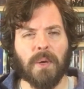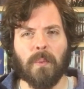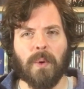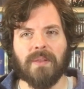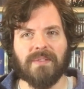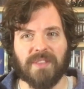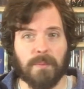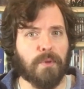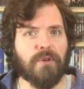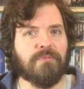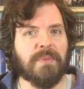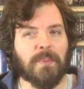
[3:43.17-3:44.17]
the
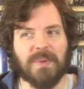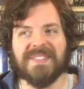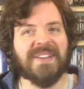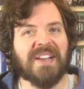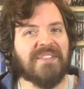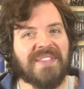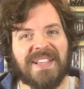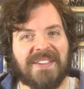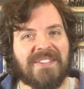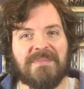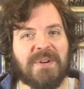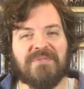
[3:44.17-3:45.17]
movement was there an
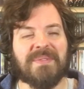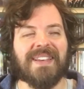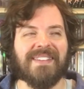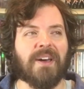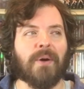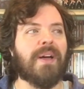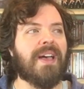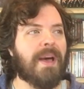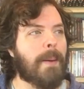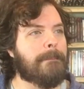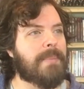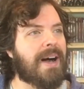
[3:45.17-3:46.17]
faq movement no
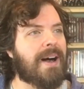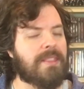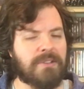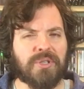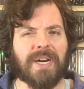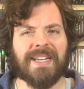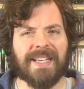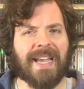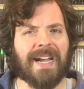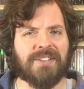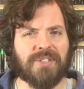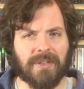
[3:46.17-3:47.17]
uh, they're trying to
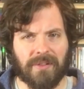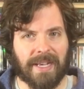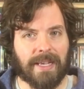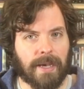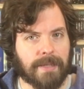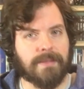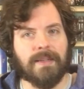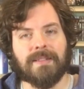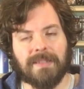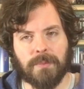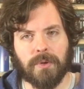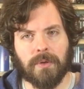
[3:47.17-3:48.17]
cash in on like
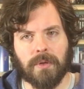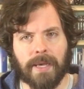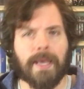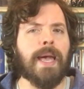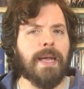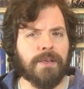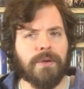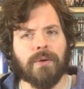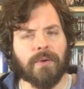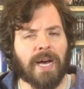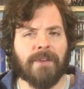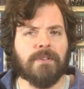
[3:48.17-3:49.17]
accessible like hey you
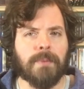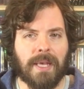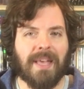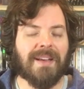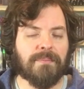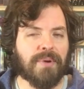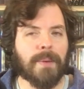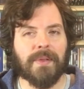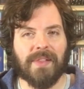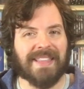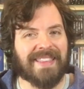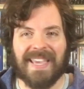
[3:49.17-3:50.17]
don't have to probably
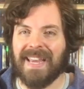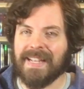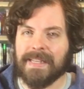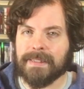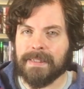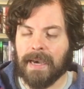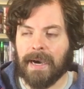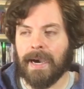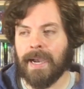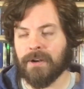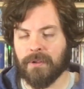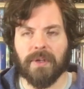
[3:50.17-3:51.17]
like the idiot's
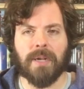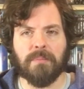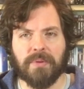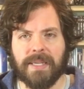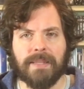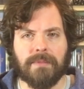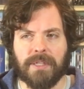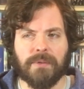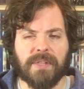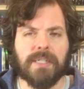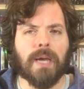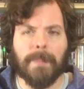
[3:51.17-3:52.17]
guide or the complete you know
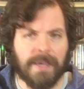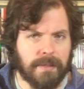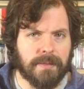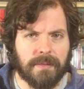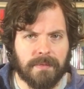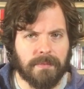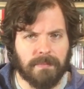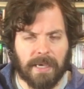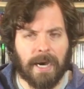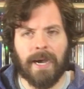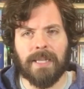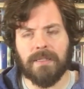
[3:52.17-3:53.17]
the dummies
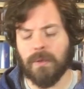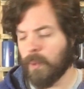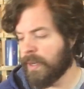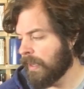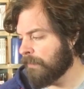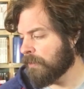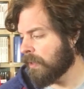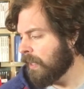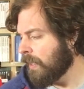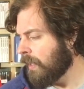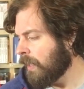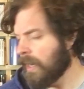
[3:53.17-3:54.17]
guide to whatever
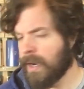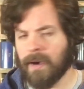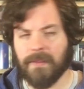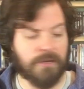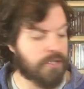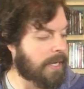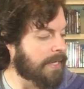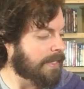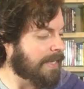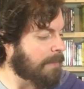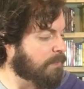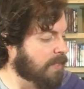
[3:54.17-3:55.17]
uh, they're trying to
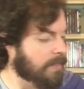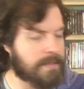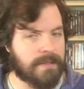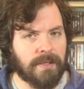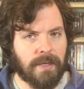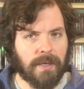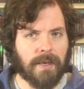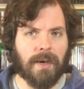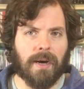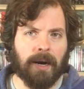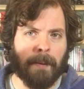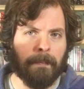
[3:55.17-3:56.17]
keep this
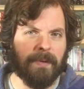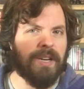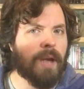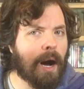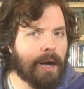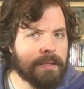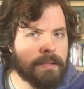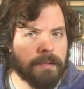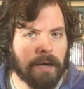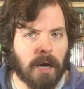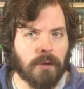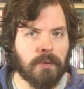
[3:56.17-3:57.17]
um,
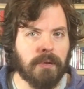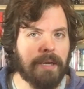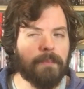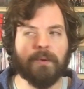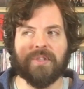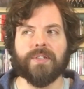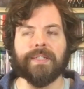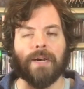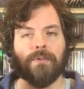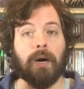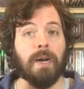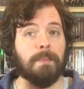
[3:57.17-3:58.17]
non-scholarly which is
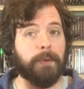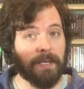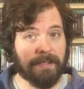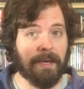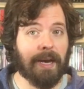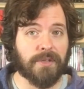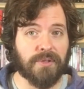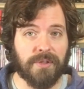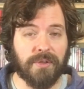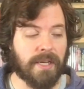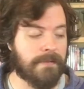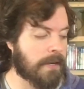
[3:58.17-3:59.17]
ironic because they actually
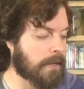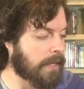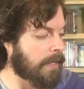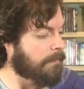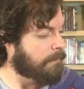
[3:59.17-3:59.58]
do get very